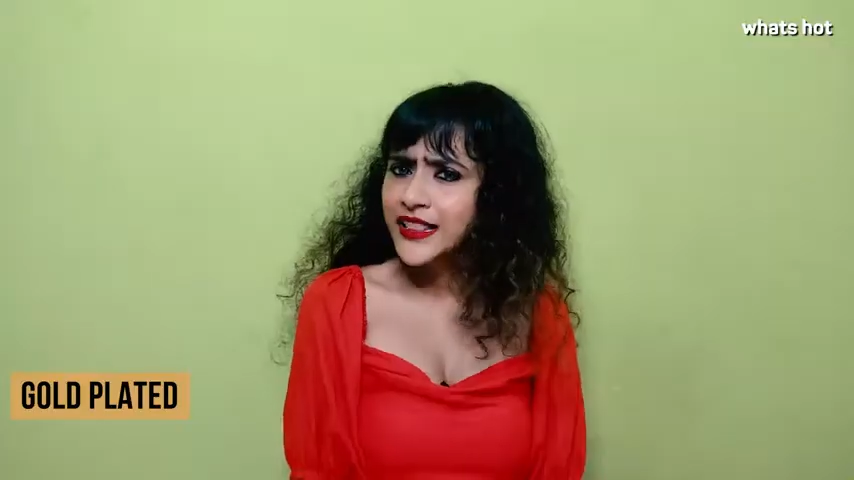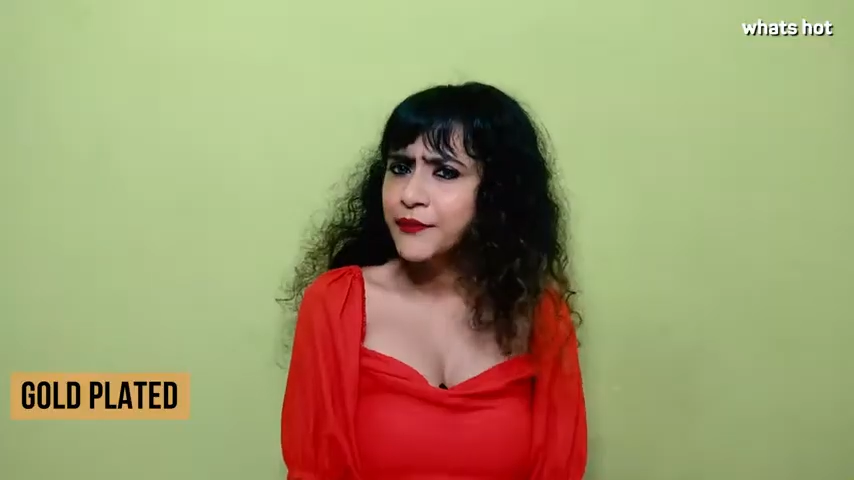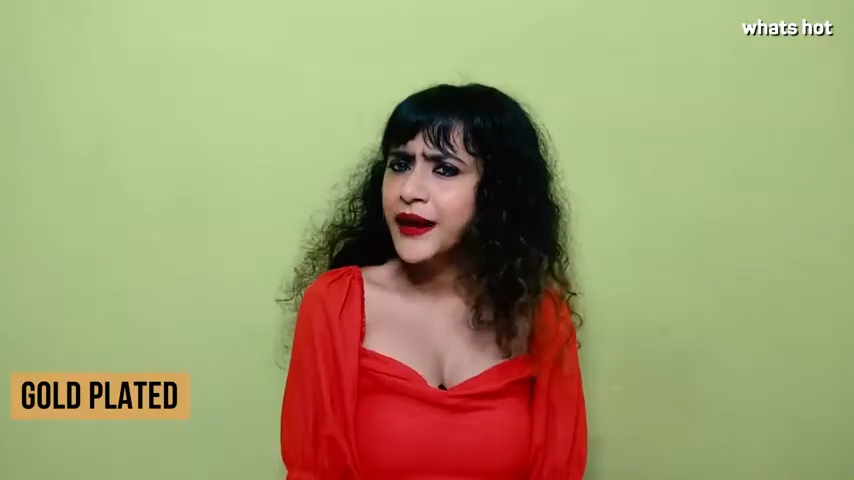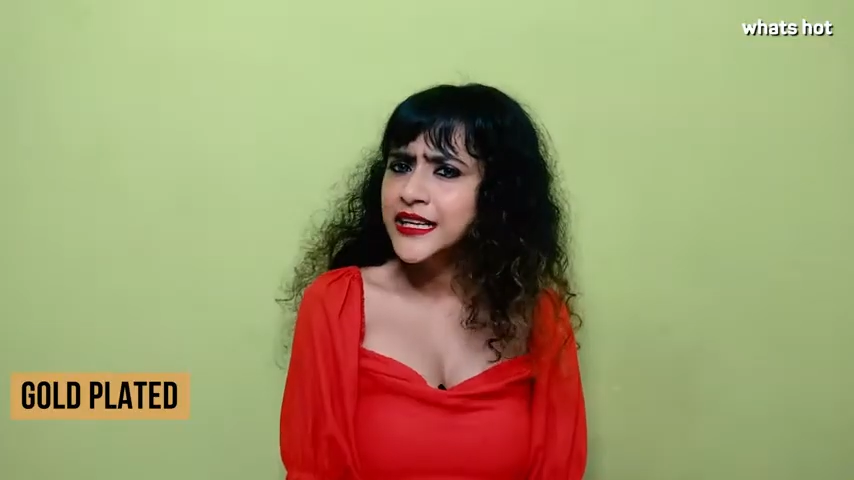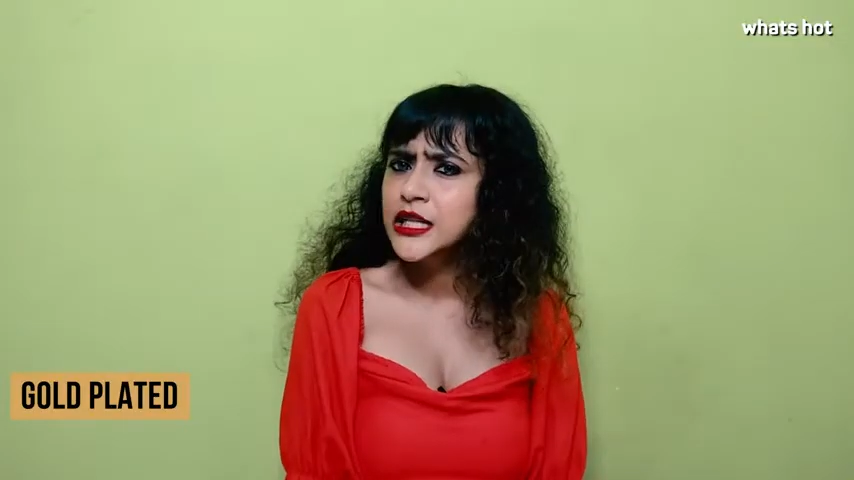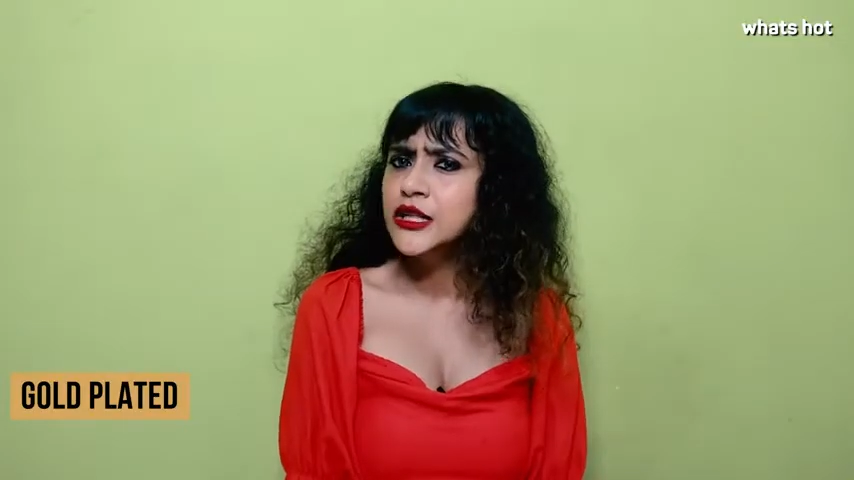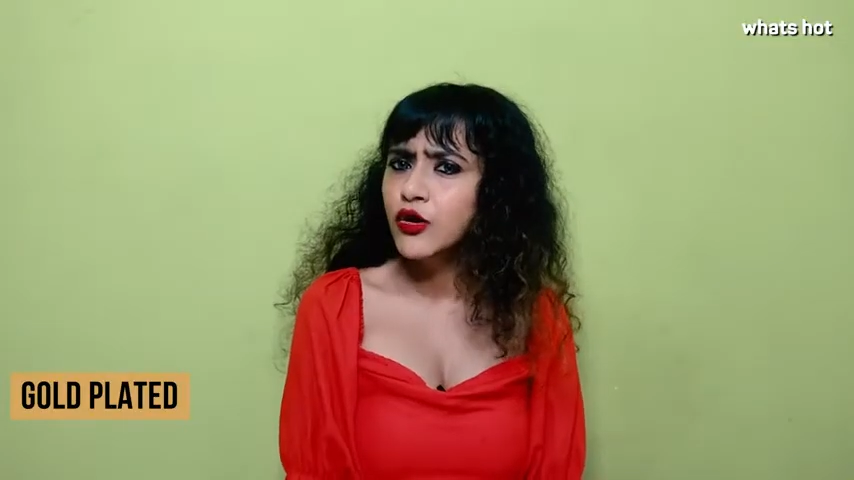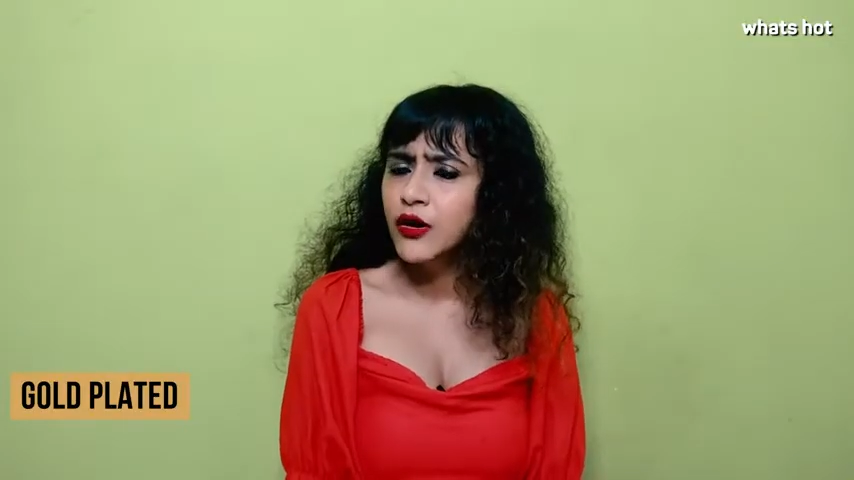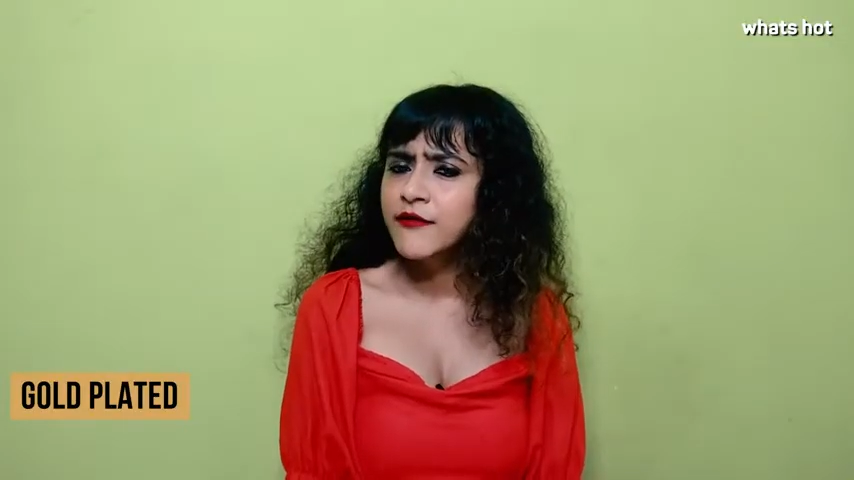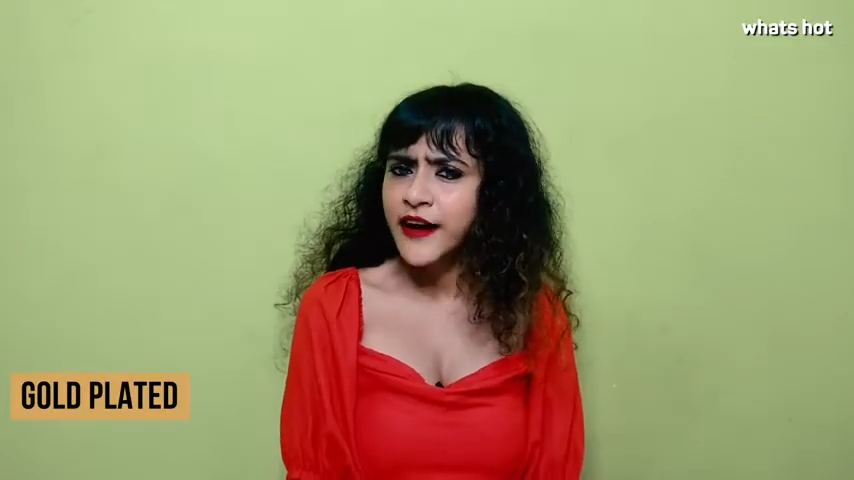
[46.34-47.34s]
they might
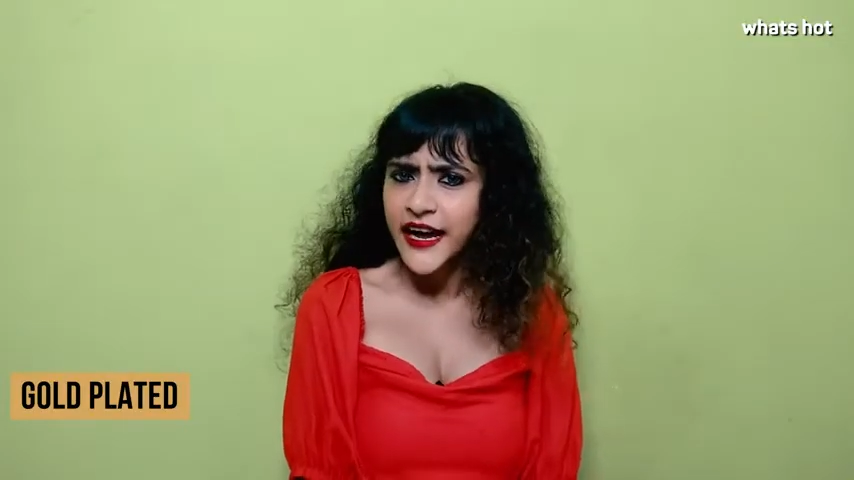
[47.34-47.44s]
look very